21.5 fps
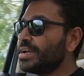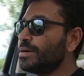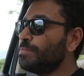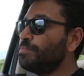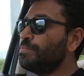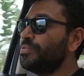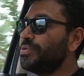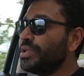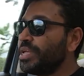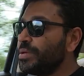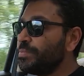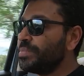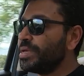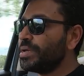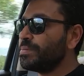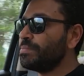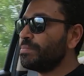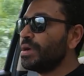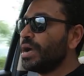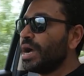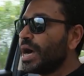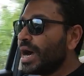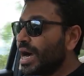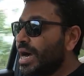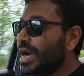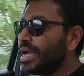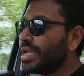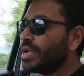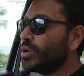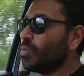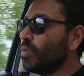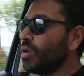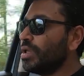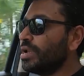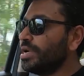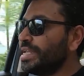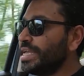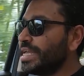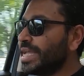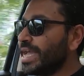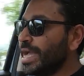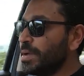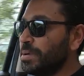a premium, high
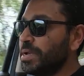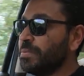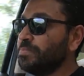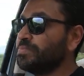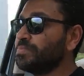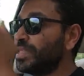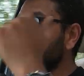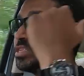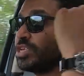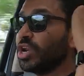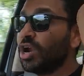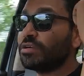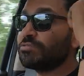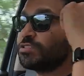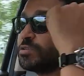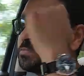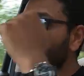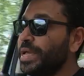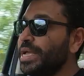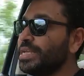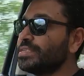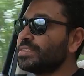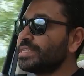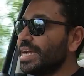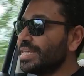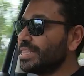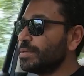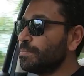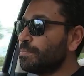quality cabin. There's a lot of space at the